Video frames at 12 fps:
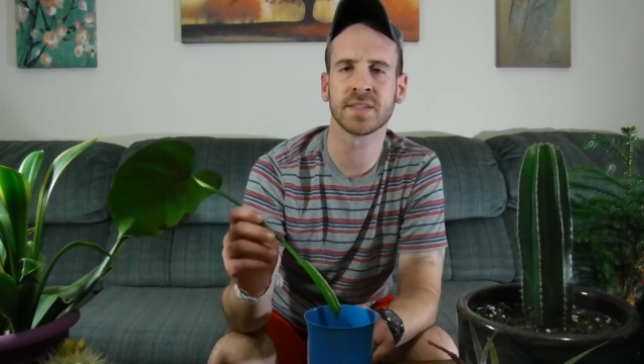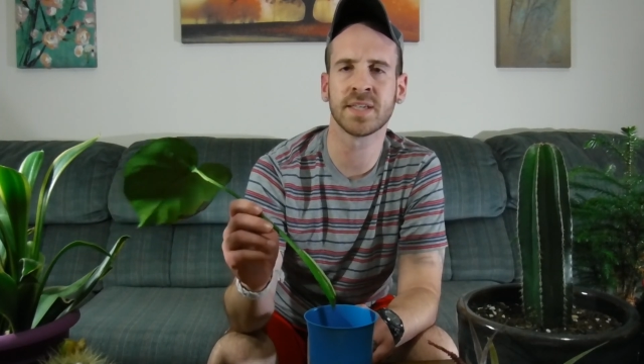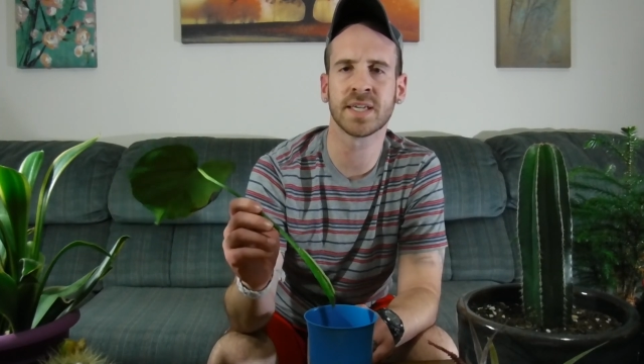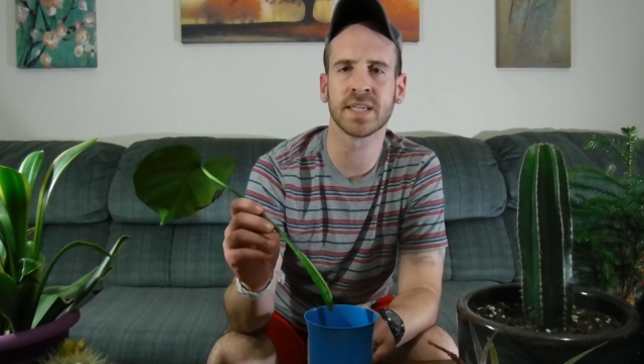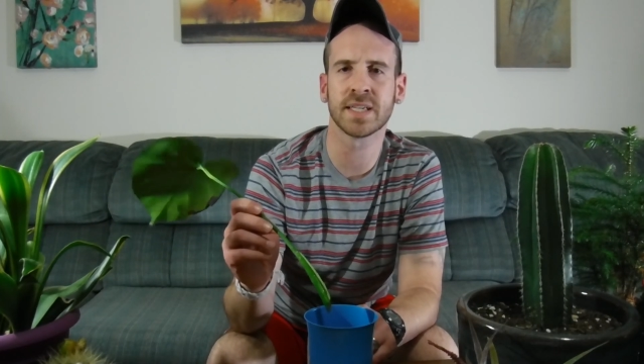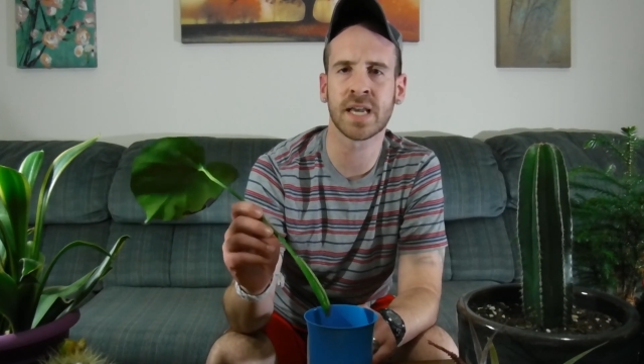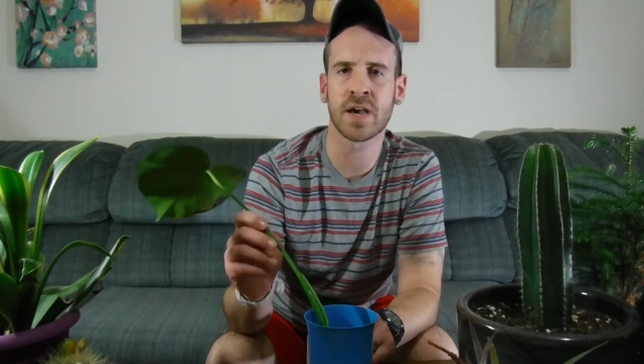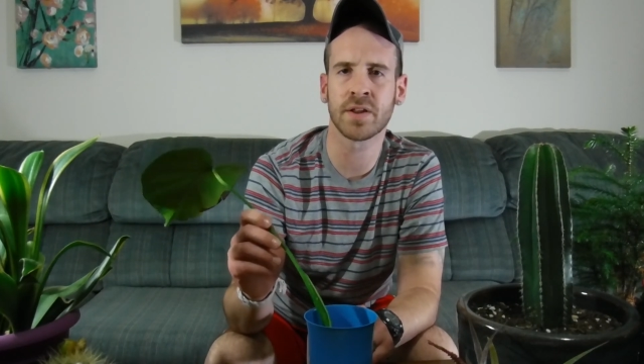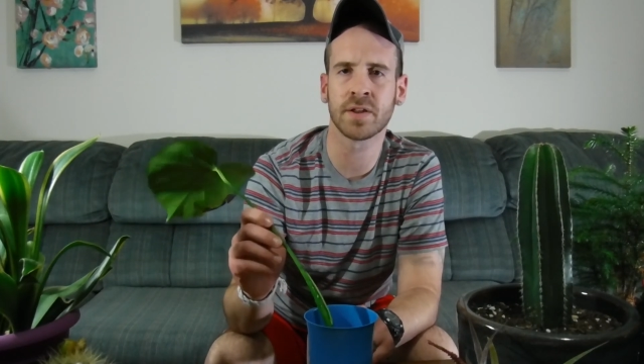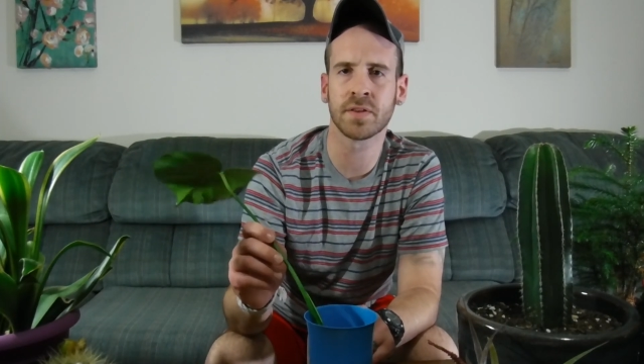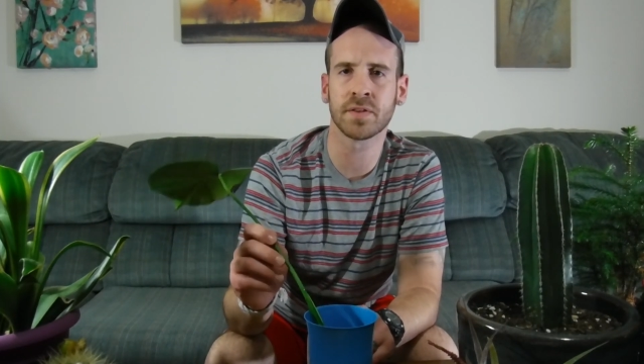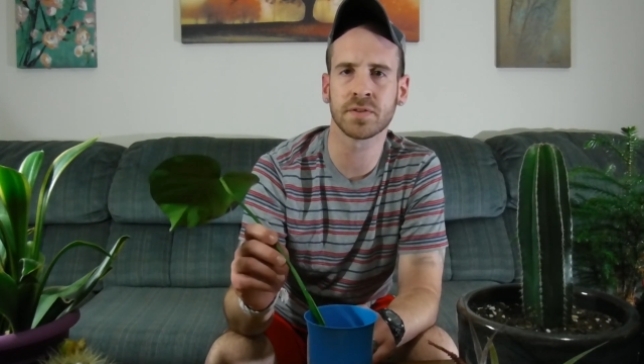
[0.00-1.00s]
stick it down
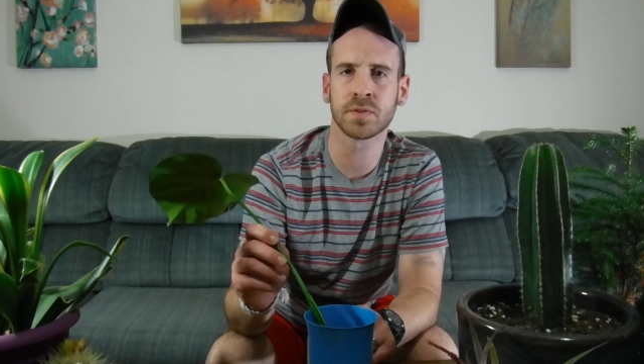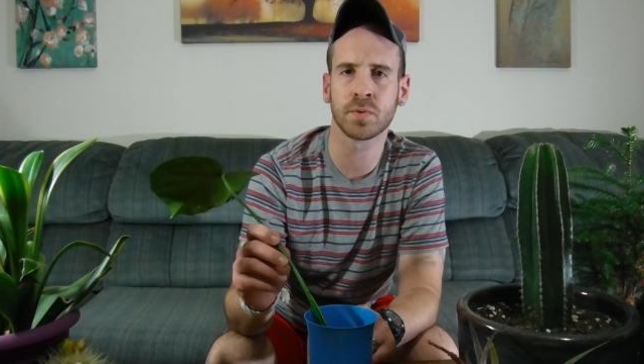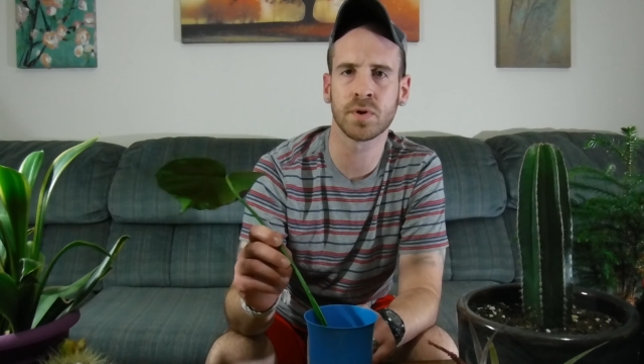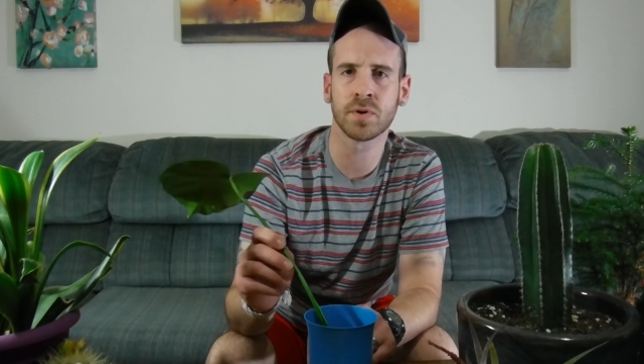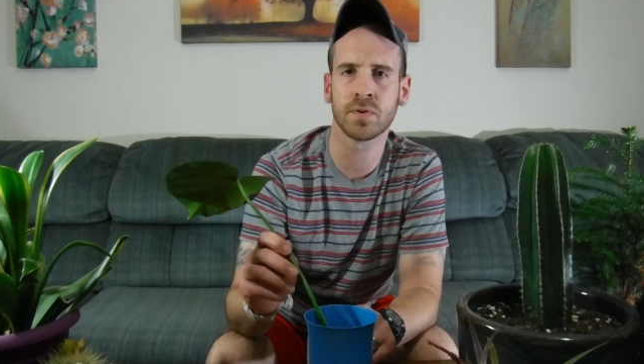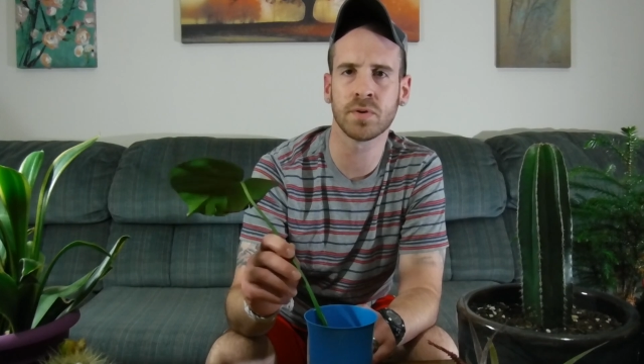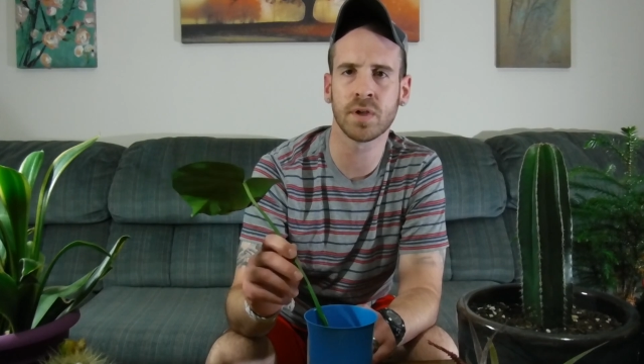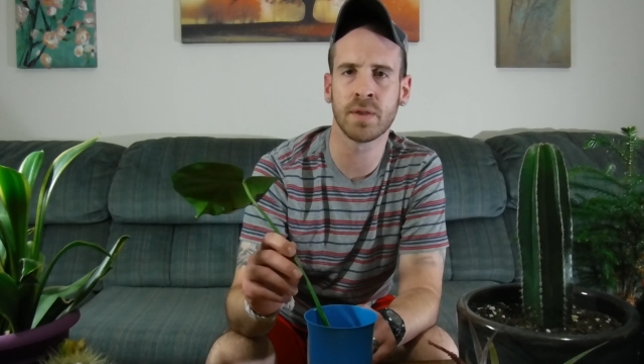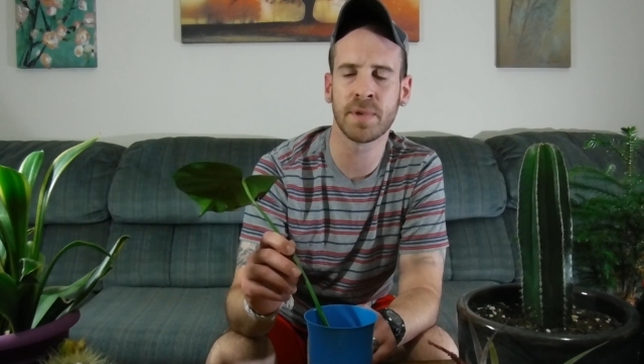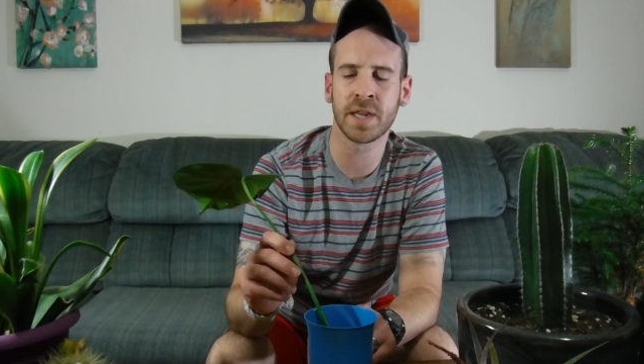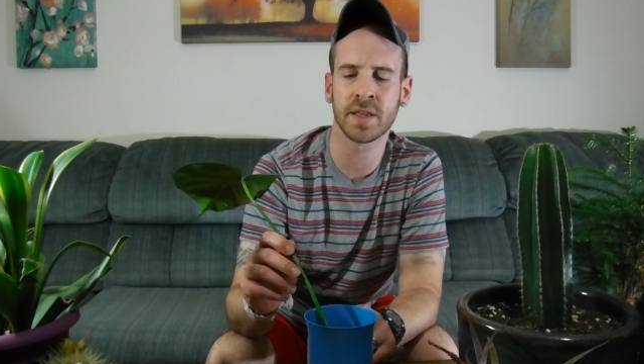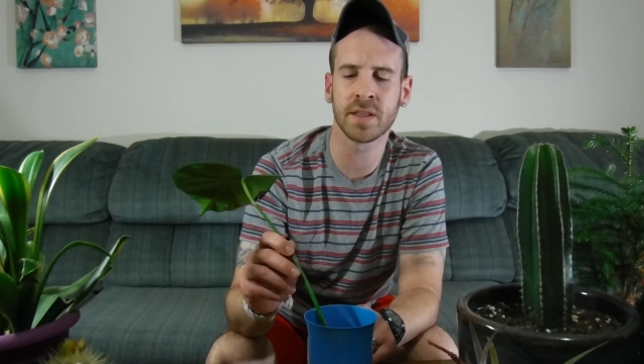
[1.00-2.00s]
into the soil
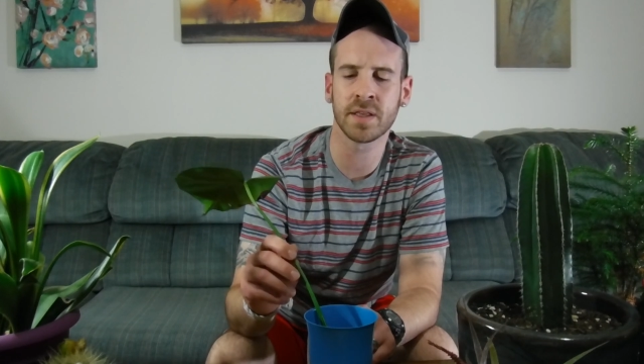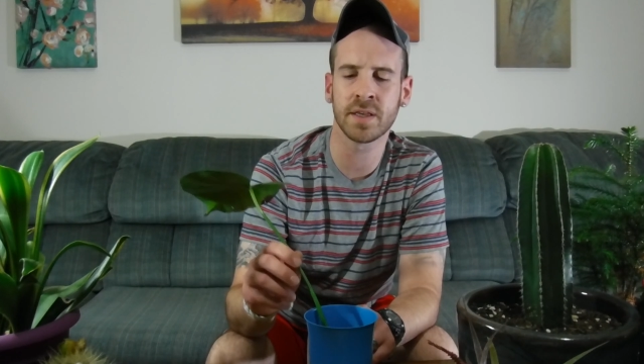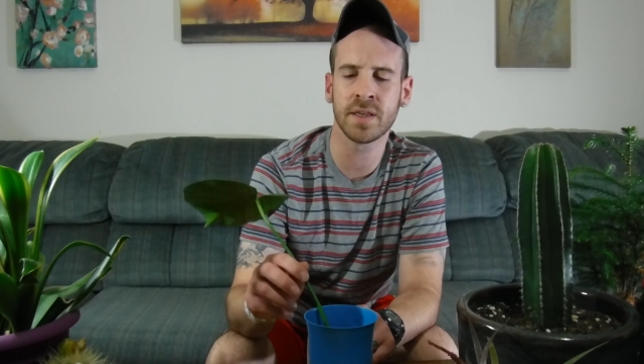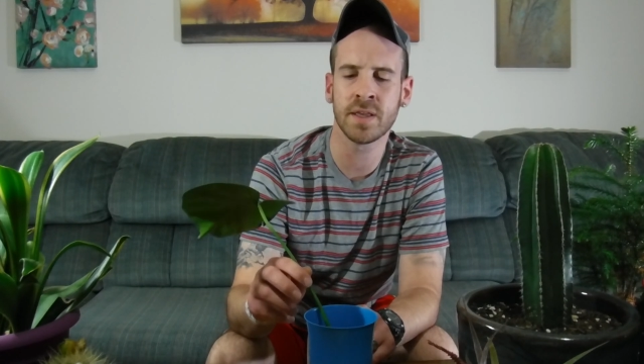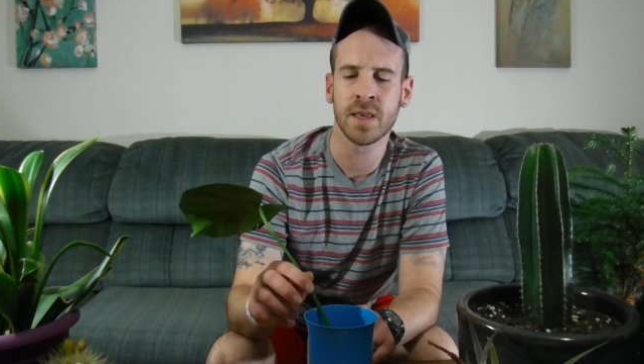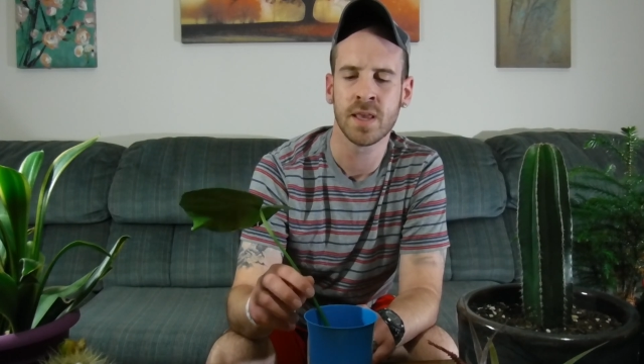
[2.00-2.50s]
immediately